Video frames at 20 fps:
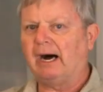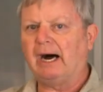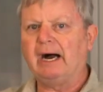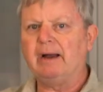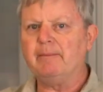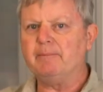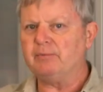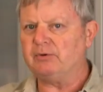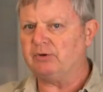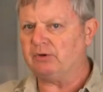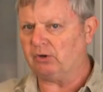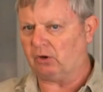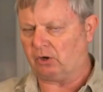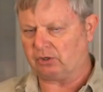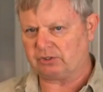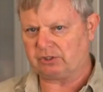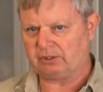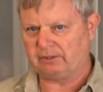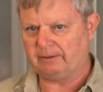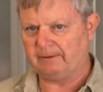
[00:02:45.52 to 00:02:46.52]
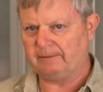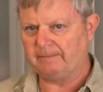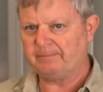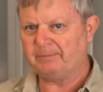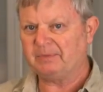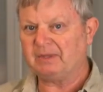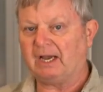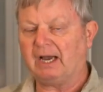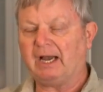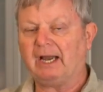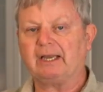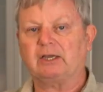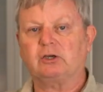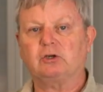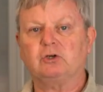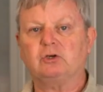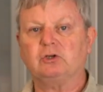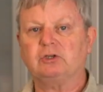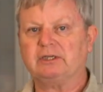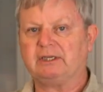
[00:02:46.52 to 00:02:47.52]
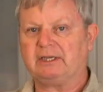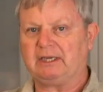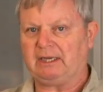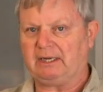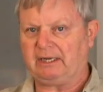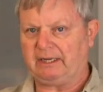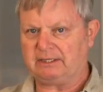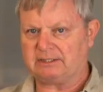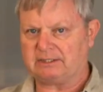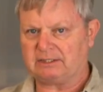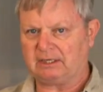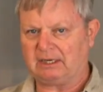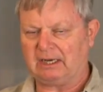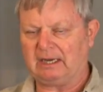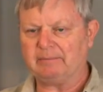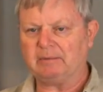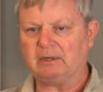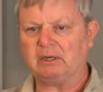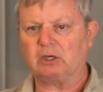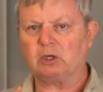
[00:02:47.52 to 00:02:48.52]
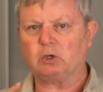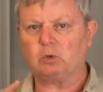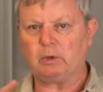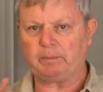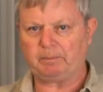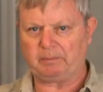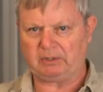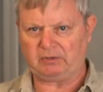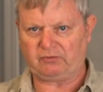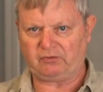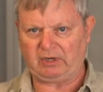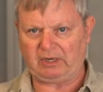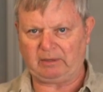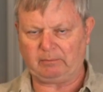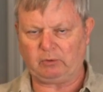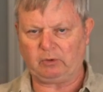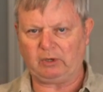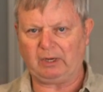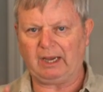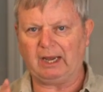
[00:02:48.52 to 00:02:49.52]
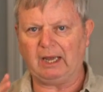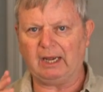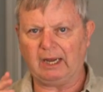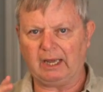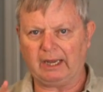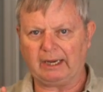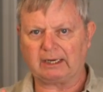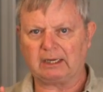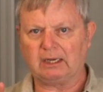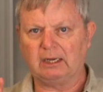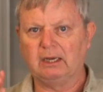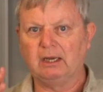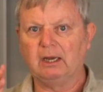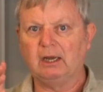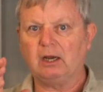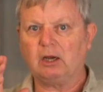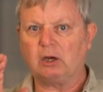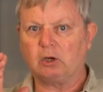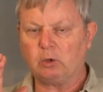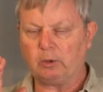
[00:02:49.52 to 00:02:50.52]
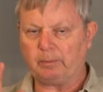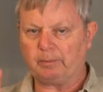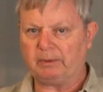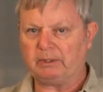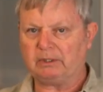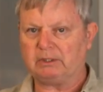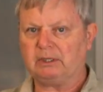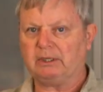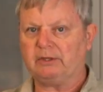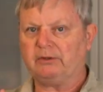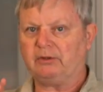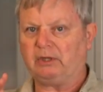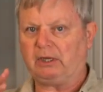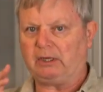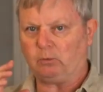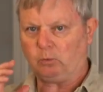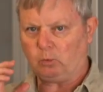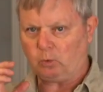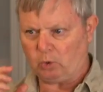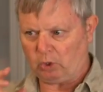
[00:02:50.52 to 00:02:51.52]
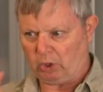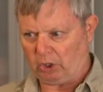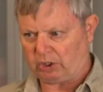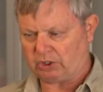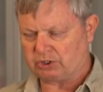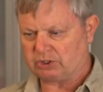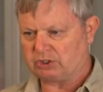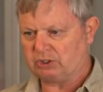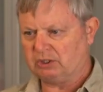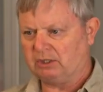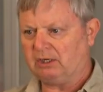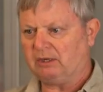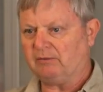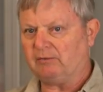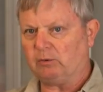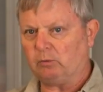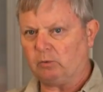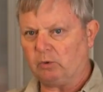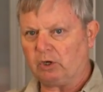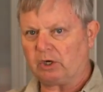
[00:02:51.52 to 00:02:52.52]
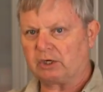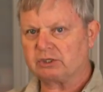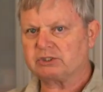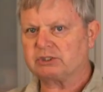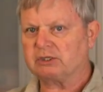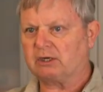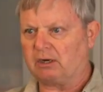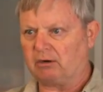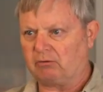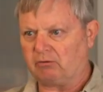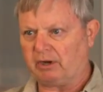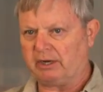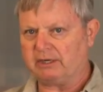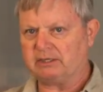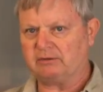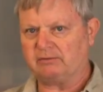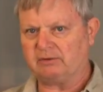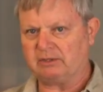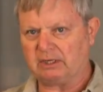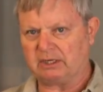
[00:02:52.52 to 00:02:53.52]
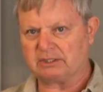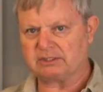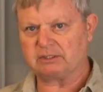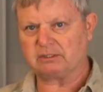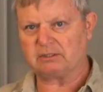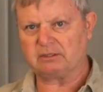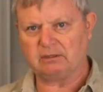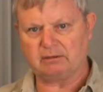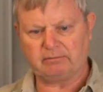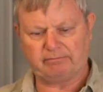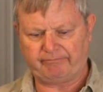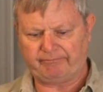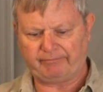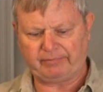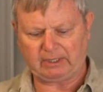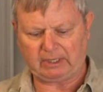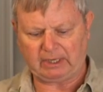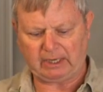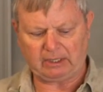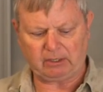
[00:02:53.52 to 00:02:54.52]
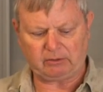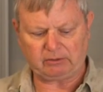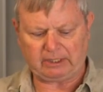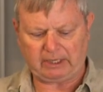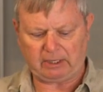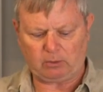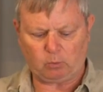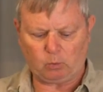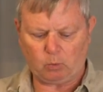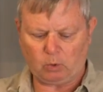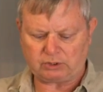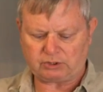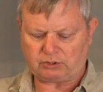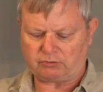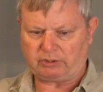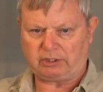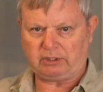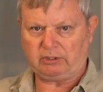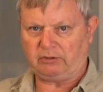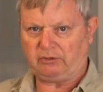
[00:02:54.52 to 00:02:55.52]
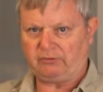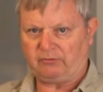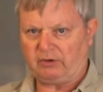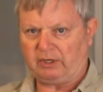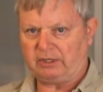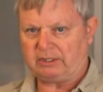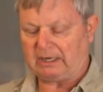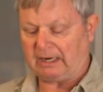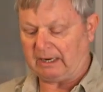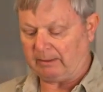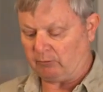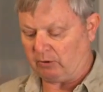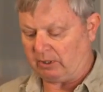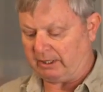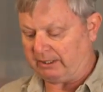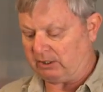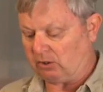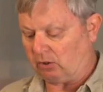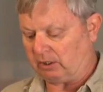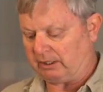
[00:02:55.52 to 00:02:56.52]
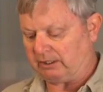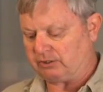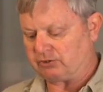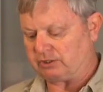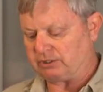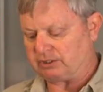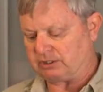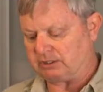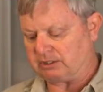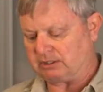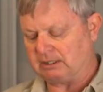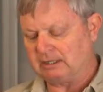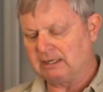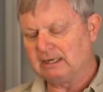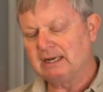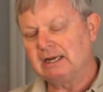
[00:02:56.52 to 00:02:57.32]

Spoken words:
I'm not. I couldn't care less. I'm an equipment fanboy. I like equipment that works. If it works, great. If it doesn't, I don't care what's written on the front. I'm really not interested.